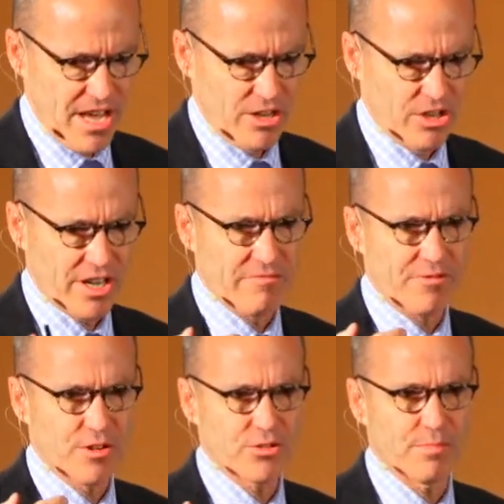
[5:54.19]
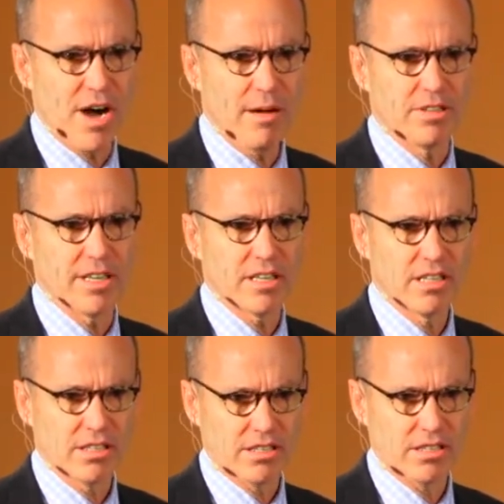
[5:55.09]
You look at First Republic,
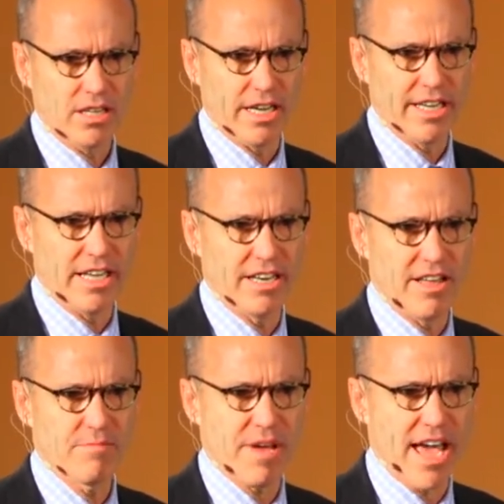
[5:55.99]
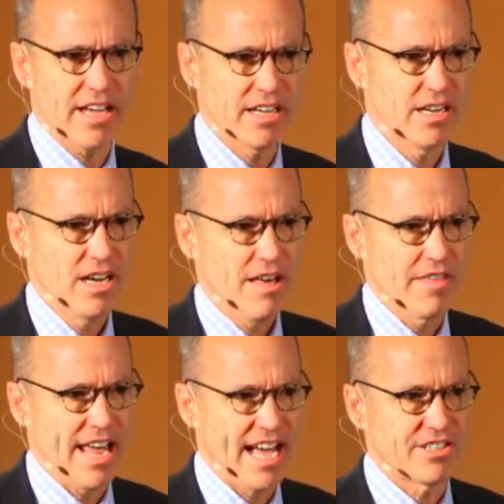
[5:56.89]
again, another bank
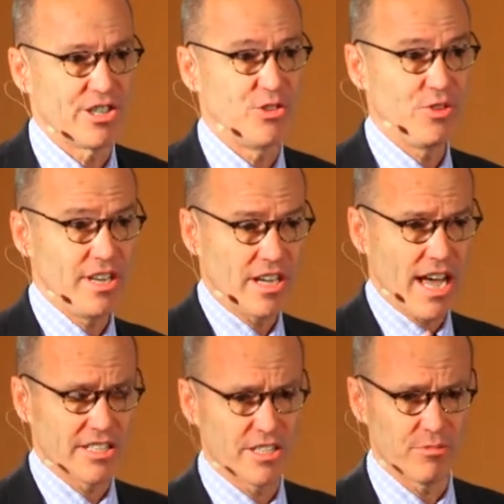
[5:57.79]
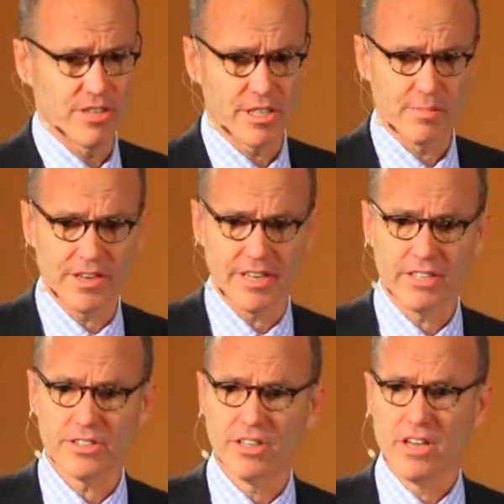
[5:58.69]
that has a unique customer
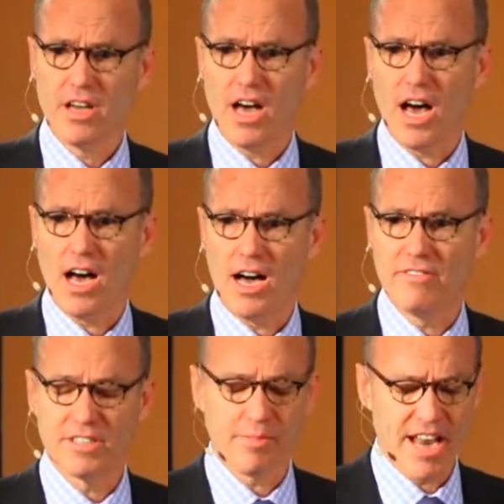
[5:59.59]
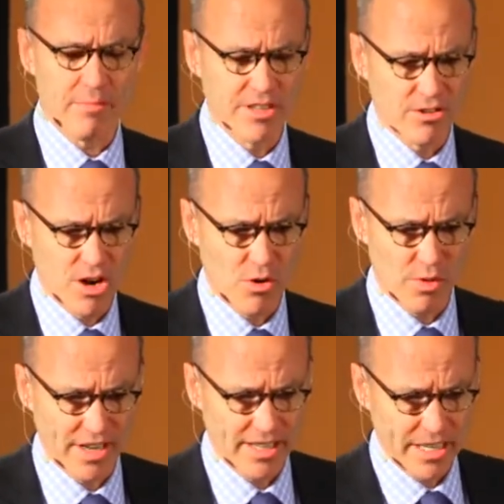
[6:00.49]
experience that's been able to grow
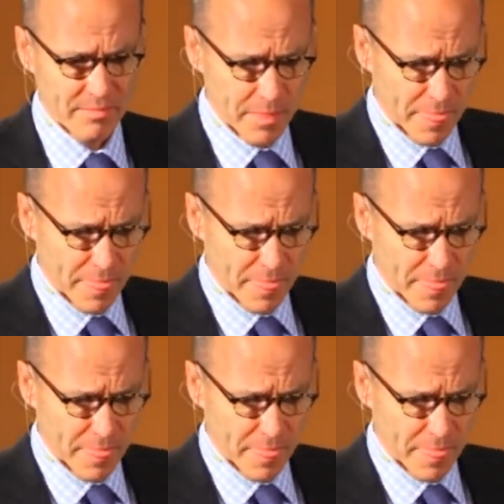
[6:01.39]
quickly